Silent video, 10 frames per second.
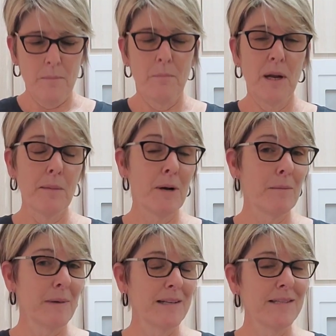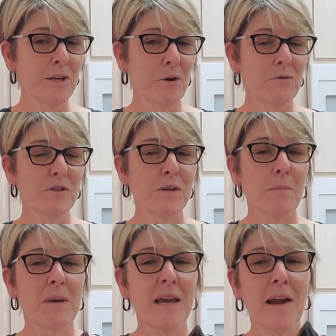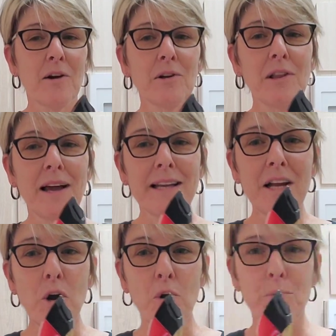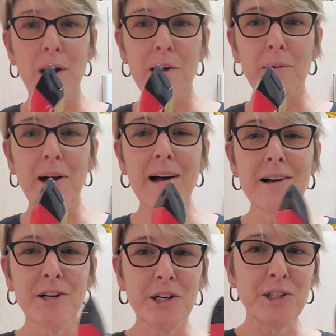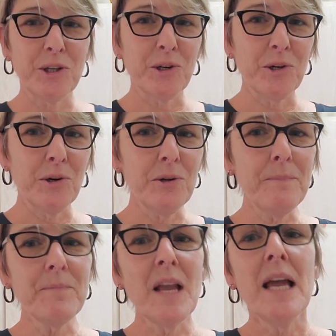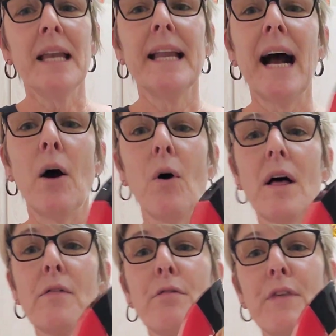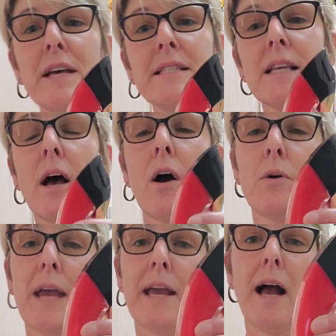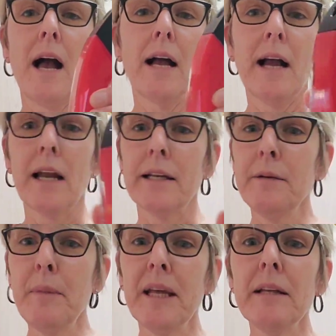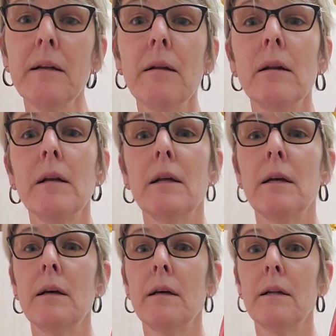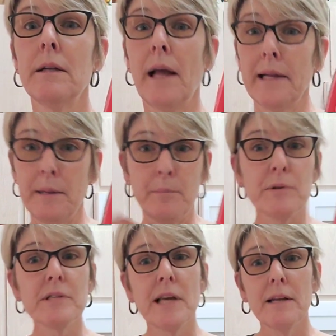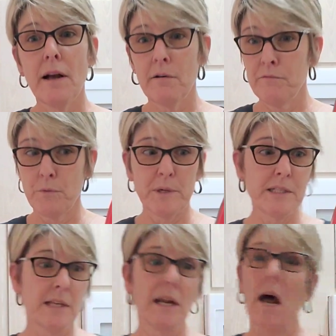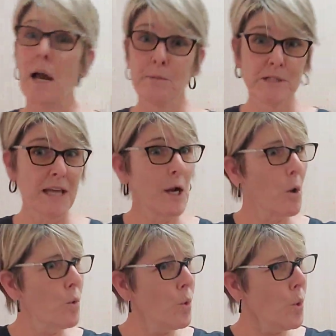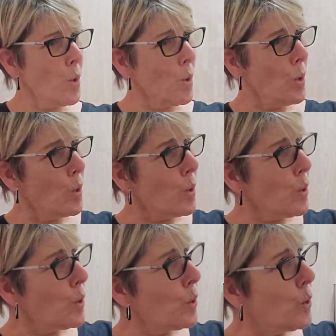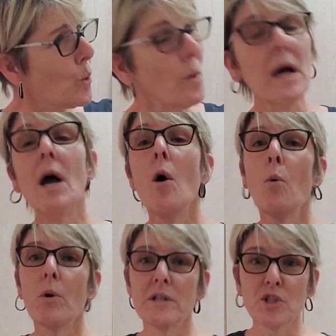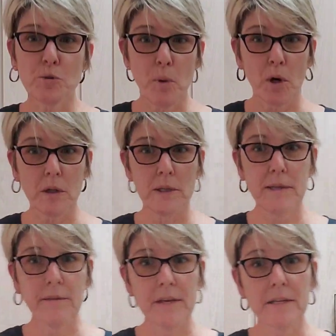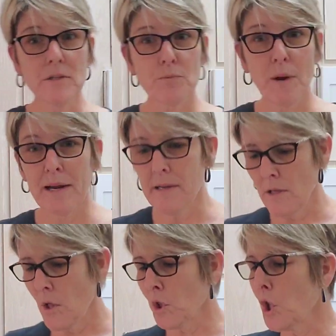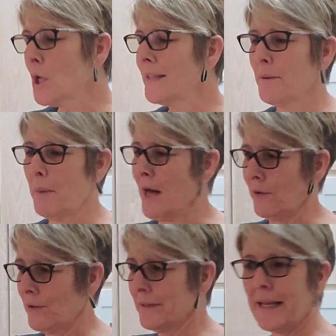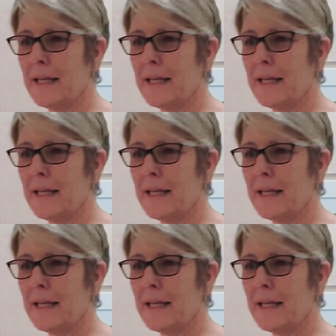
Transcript: But I bought myself some Caroline Herrera, good girl. Now, I gotta admit, 90% of the reason I was like, woo, was sparkly things, right? Look at the bottle.